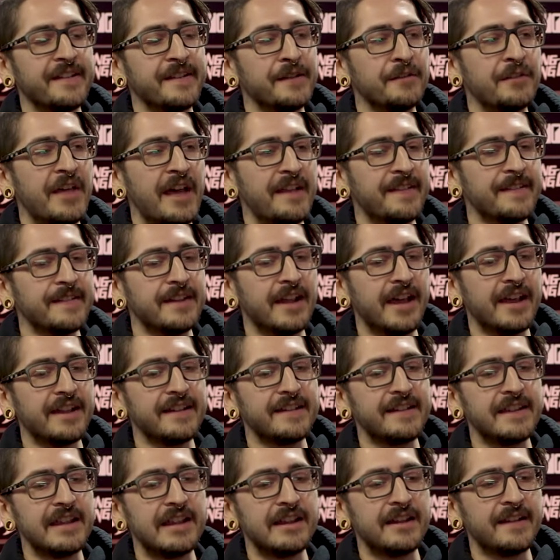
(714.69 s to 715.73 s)

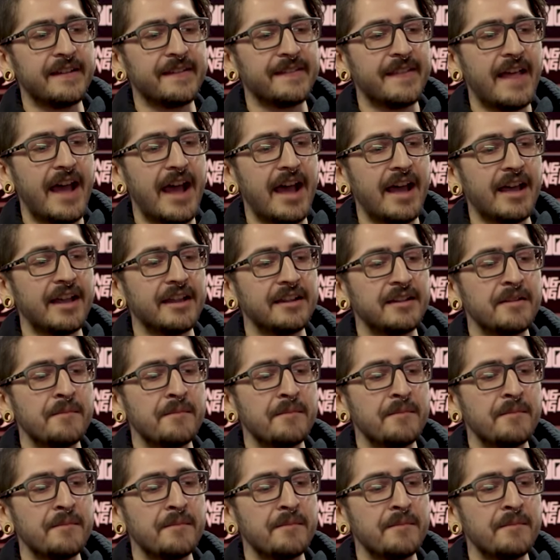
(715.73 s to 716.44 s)
2019, is that